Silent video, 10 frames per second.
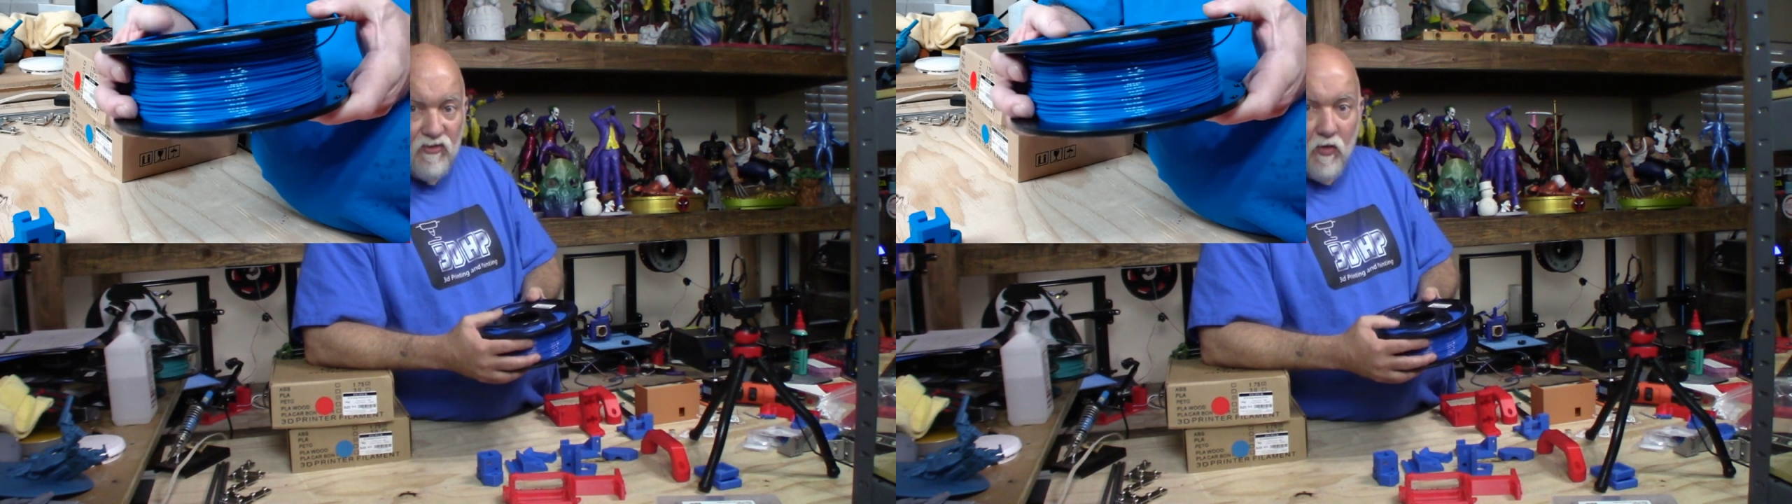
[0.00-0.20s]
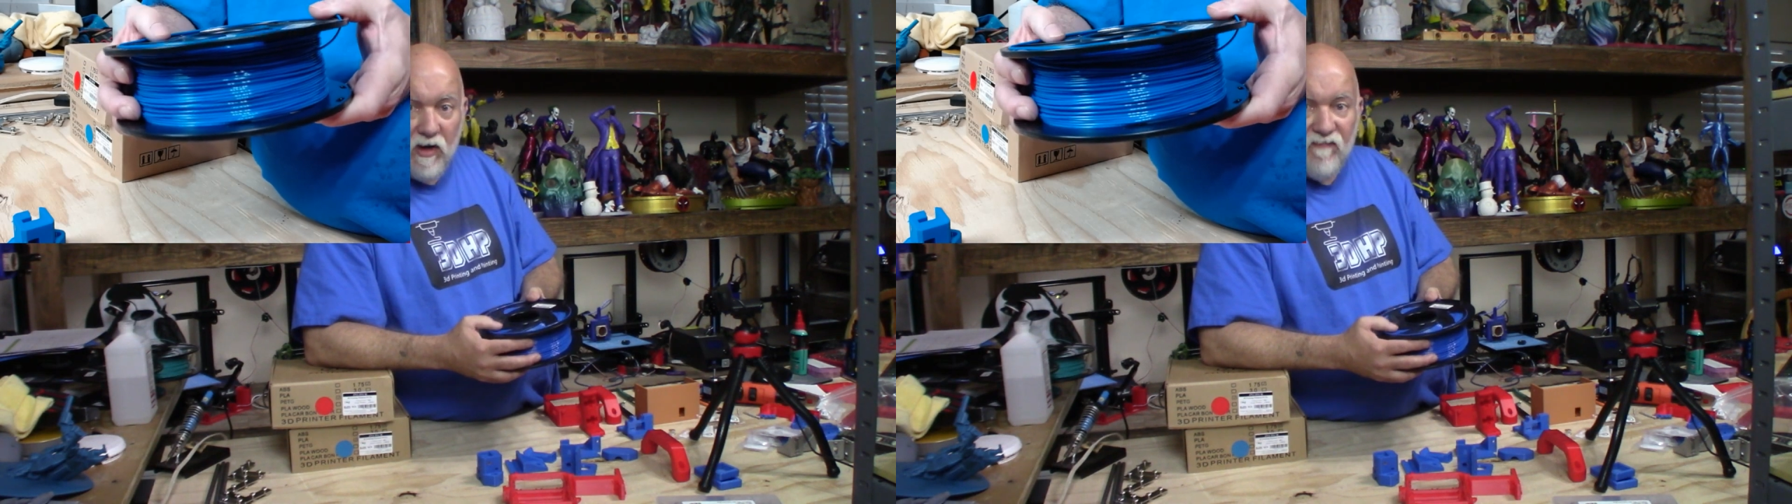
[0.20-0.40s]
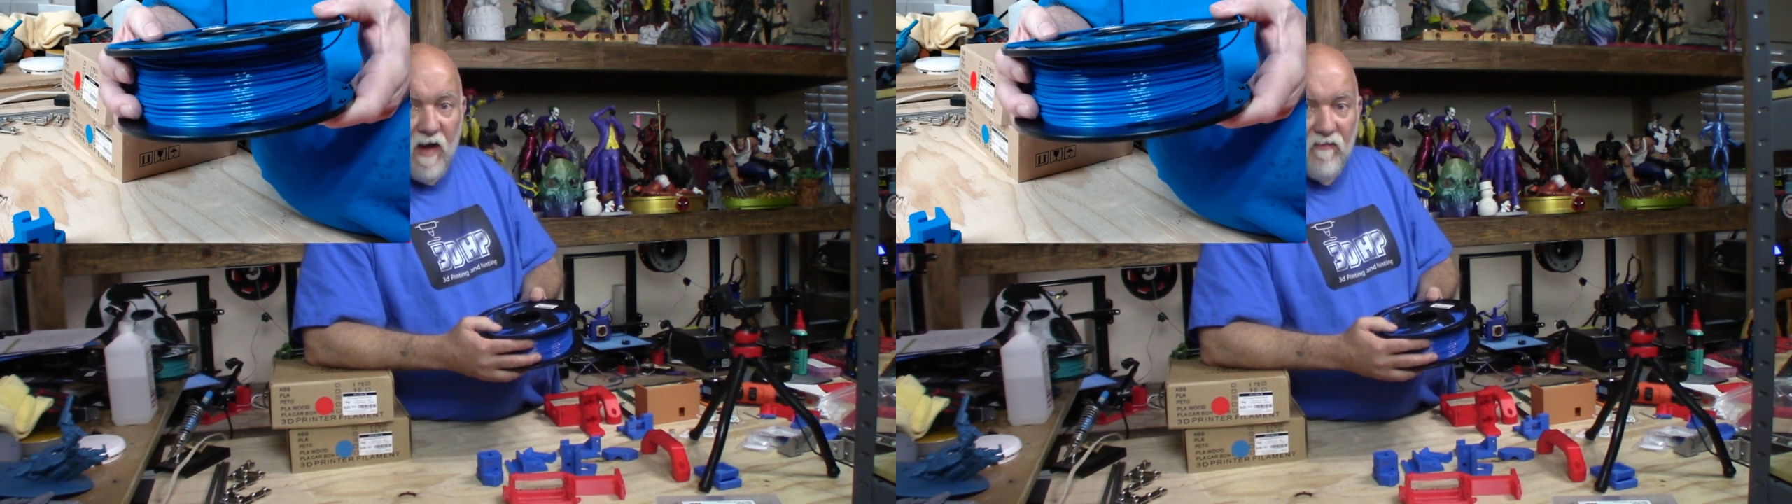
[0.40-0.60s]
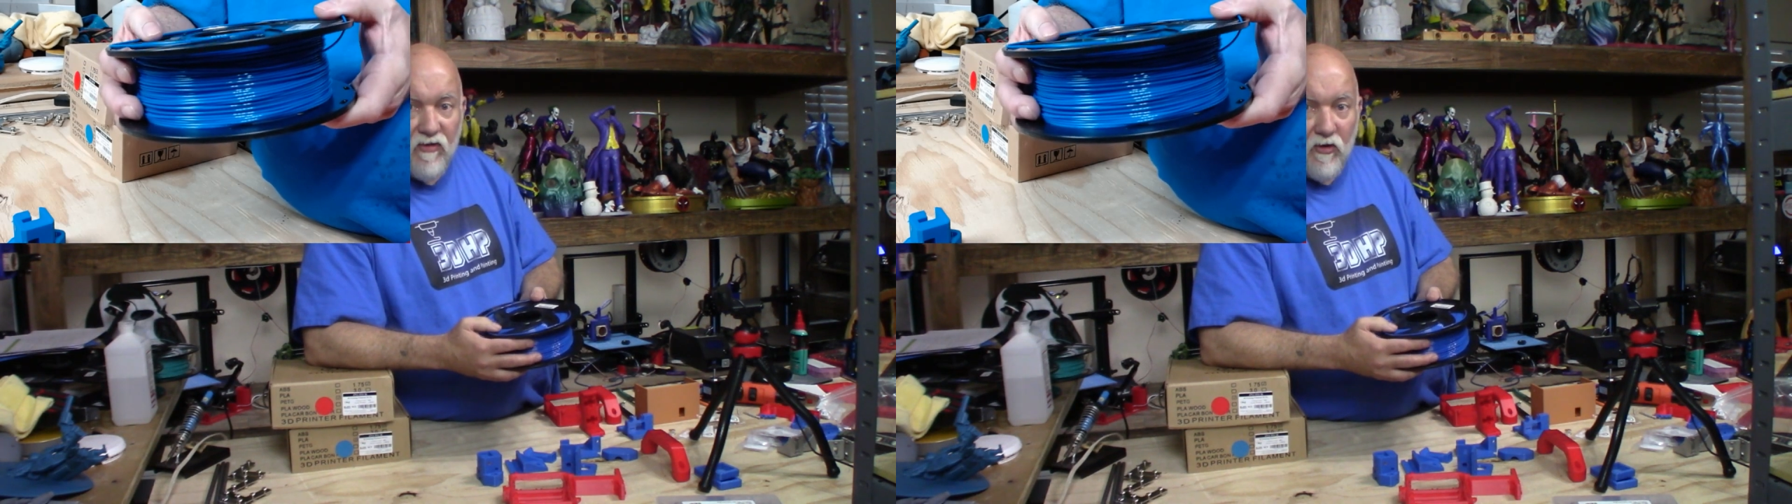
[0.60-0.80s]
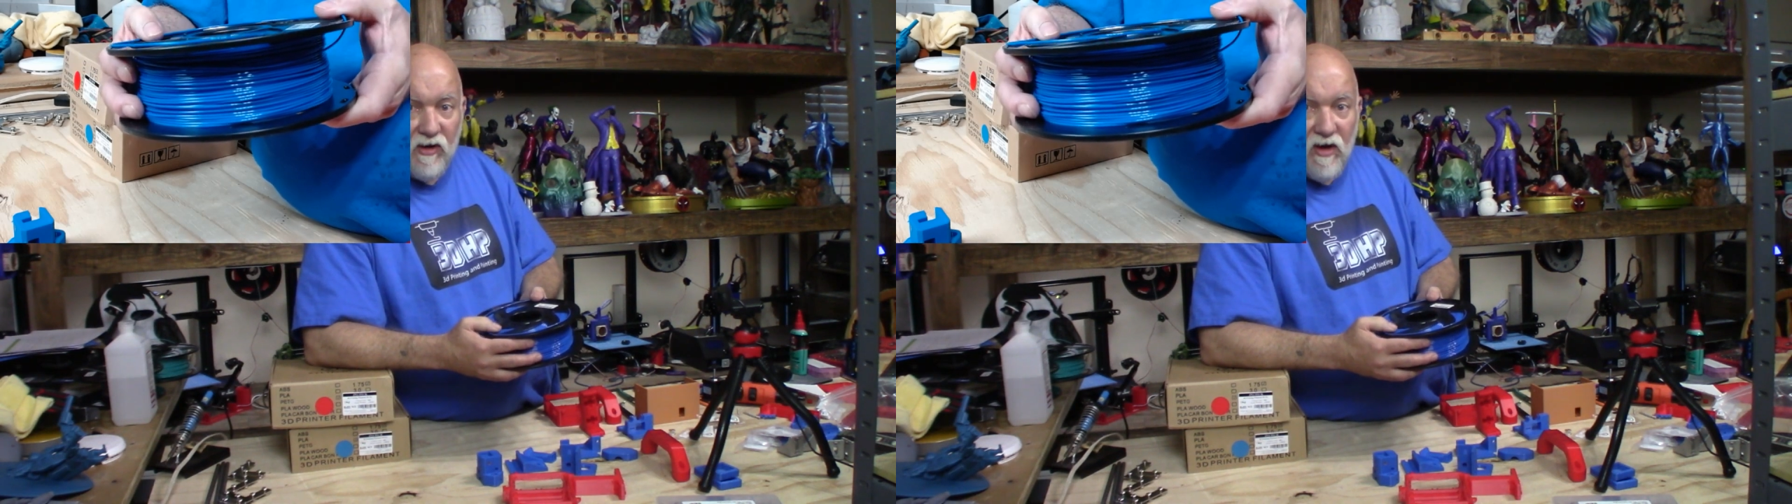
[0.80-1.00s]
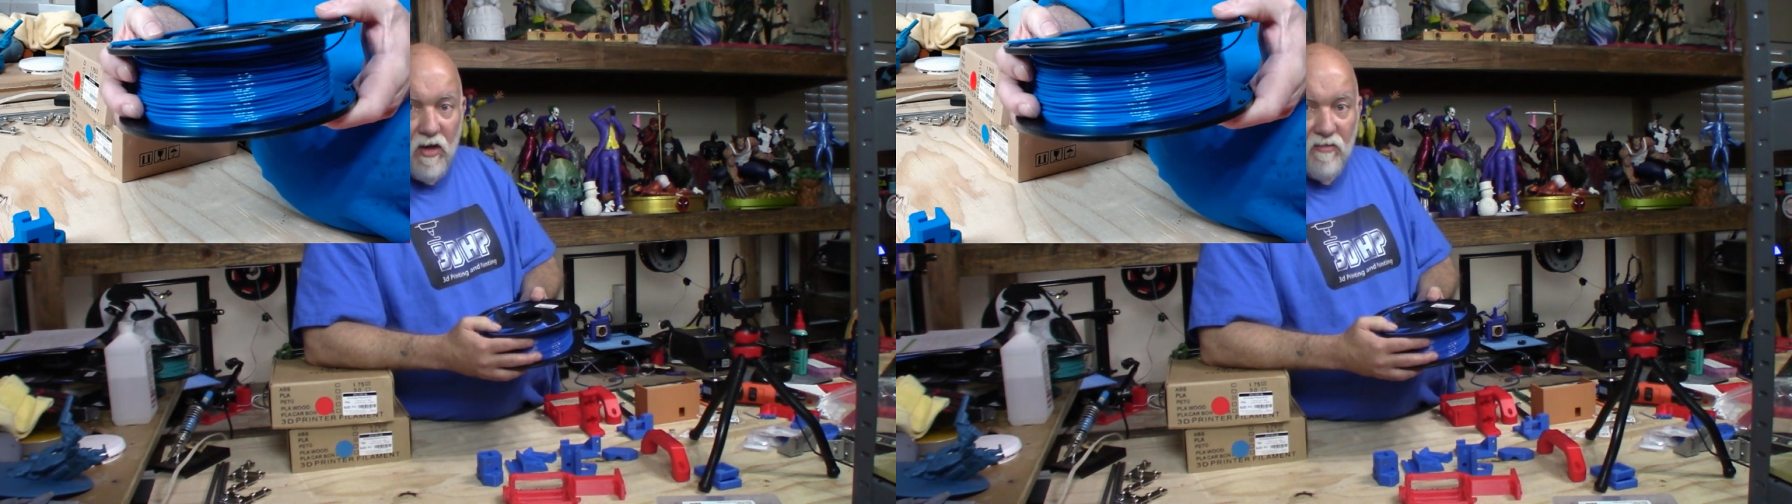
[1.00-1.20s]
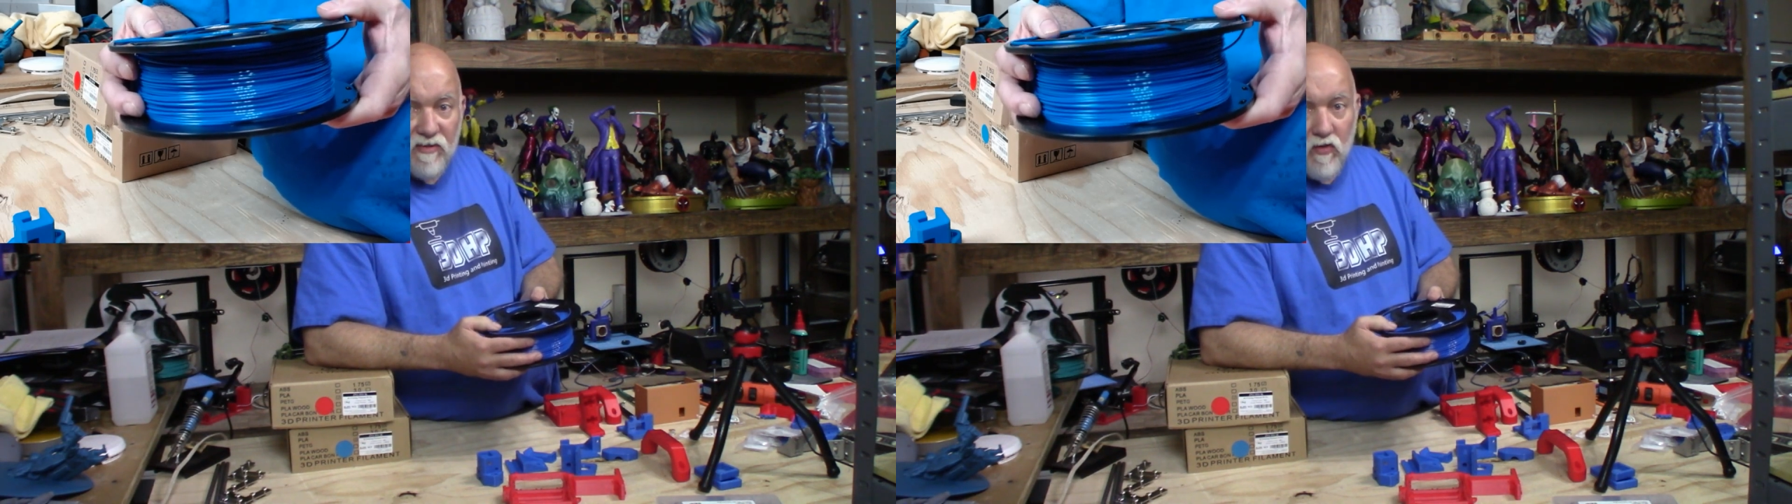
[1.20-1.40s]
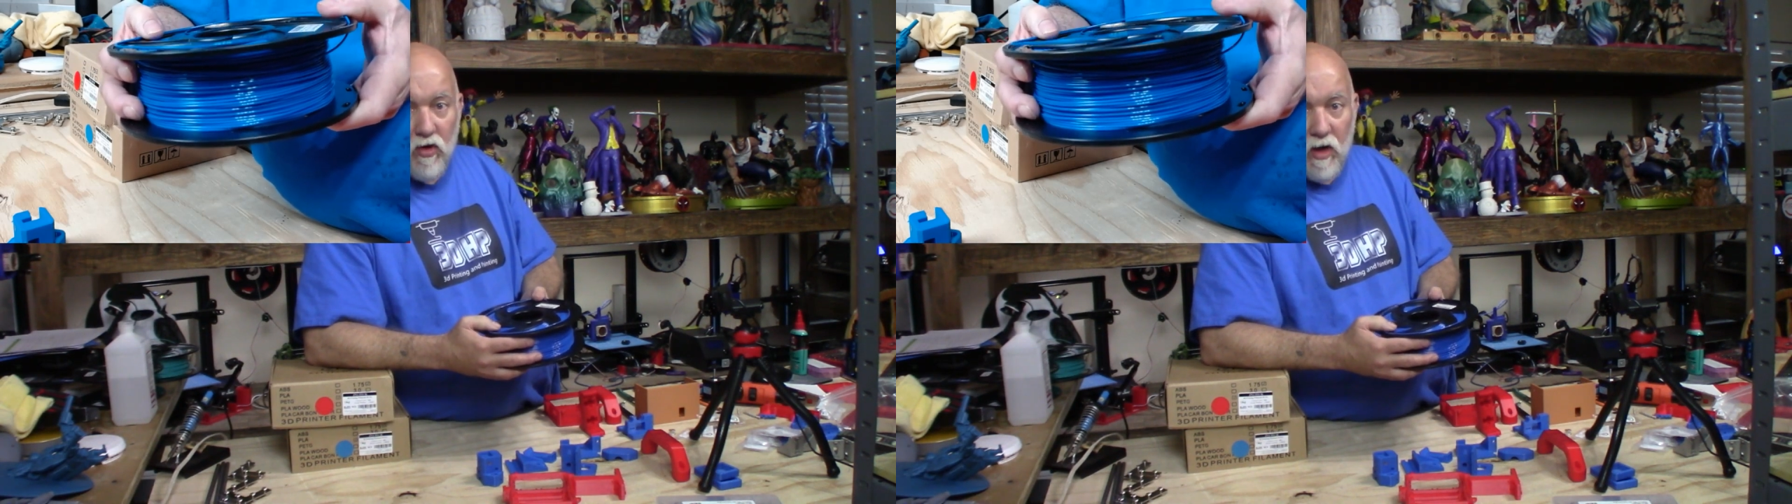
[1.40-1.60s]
25 or $30 a roll.